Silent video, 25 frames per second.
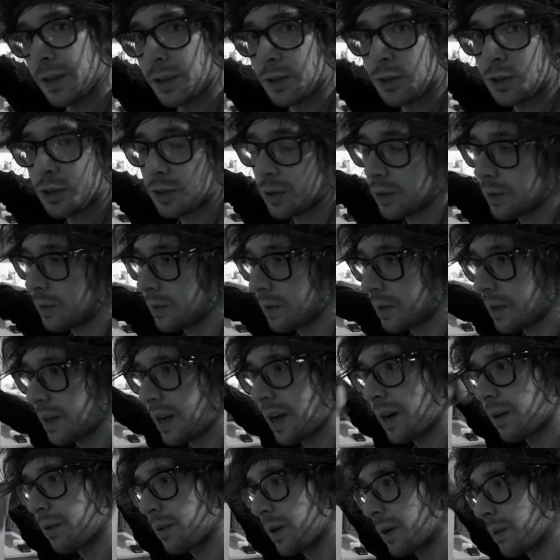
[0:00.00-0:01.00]
not sure
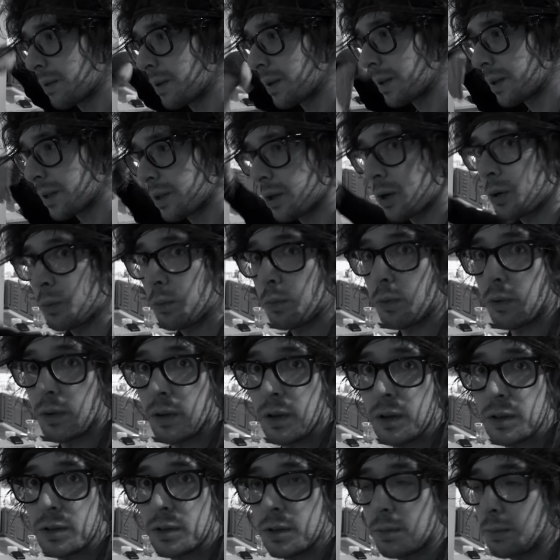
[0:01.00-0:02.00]
how I'm gonna cope with
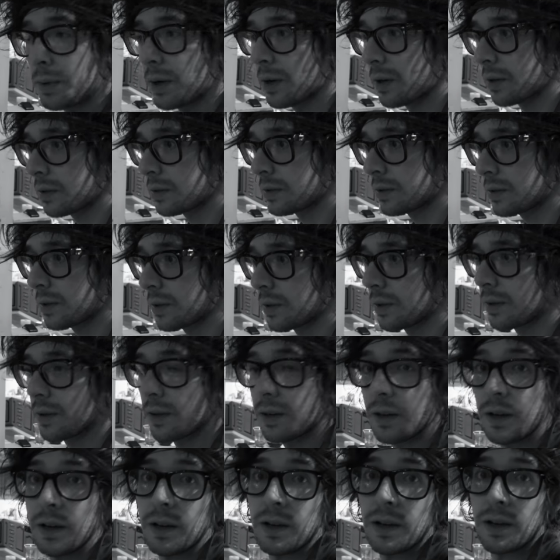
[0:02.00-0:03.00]
this, to be honest.
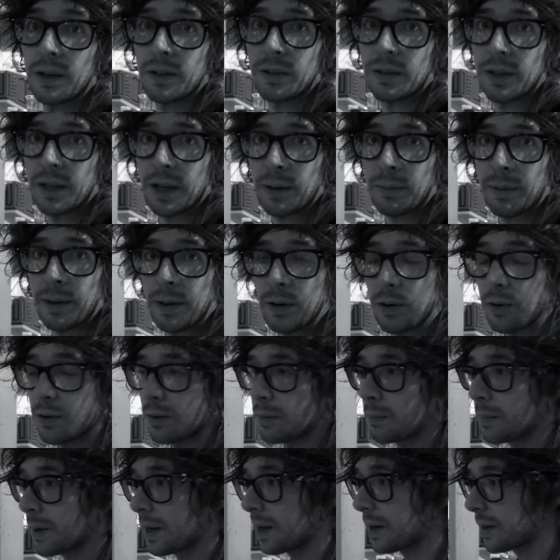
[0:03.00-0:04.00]
Mm. I think I'm out of the
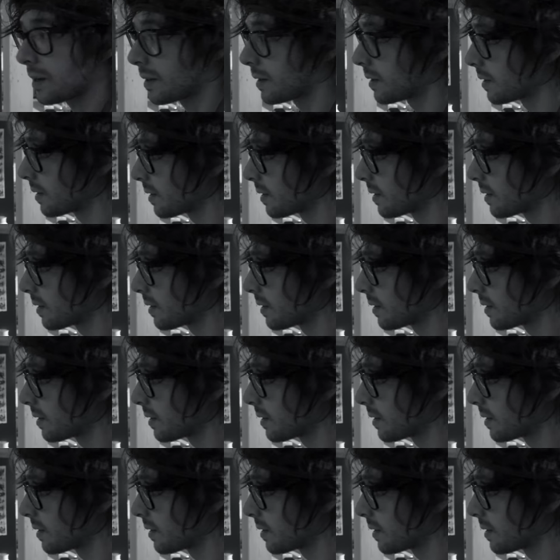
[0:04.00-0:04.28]
ban.